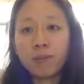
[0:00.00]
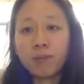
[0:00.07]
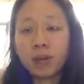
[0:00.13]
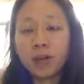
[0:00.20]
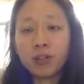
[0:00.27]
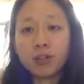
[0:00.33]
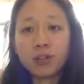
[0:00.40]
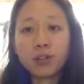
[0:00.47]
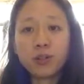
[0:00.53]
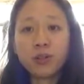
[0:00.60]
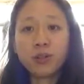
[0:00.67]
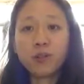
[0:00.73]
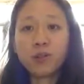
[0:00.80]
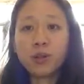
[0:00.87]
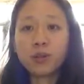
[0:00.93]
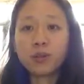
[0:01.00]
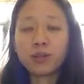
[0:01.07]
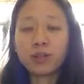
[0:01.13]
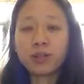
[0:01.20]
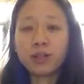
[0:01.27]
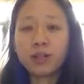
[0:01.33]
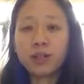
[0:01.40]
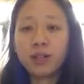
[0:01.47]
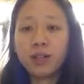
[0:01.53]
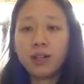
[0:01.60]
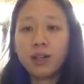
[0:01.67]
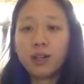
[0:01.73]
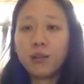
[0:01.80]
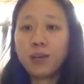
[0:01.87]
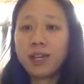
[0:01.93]
matters to you the most.
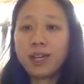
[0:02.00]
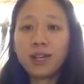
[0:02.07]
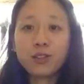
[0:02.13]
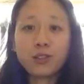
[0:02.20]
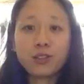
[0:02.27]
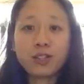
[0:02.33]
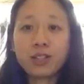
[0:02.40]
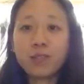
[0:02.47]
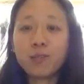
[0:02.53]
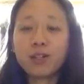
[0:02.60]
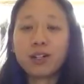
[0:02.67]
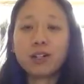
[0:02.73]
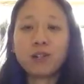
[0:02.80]
We can't just keep on